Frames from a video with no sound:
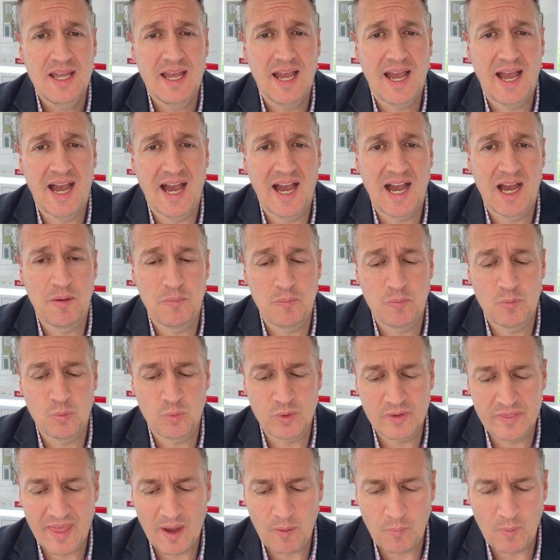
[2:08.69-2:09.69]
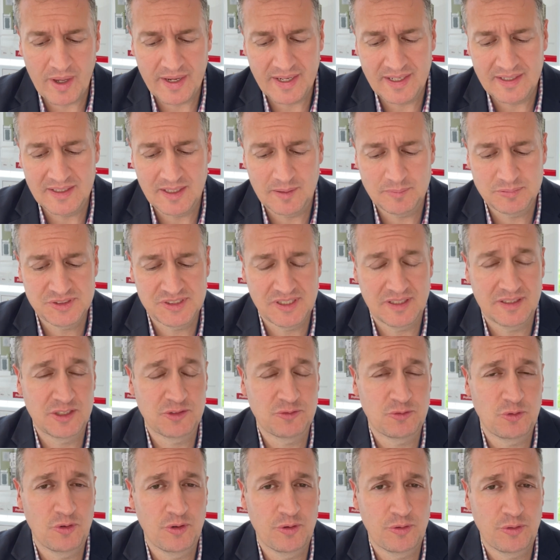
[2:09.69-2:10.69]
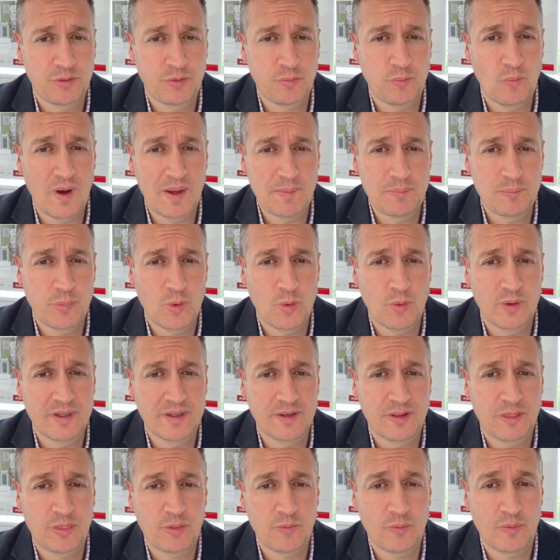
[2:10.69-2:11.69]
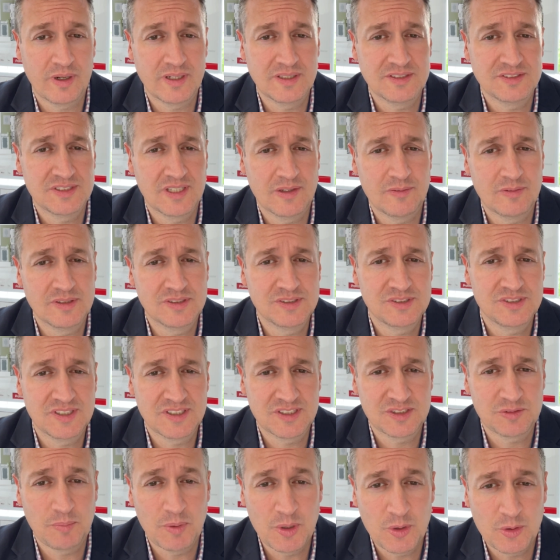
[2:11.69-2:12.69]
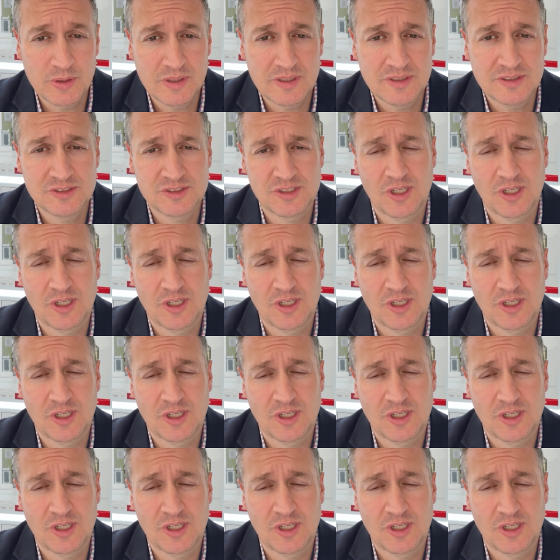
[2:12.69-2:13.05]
With that one ended up selling for 1.376 million.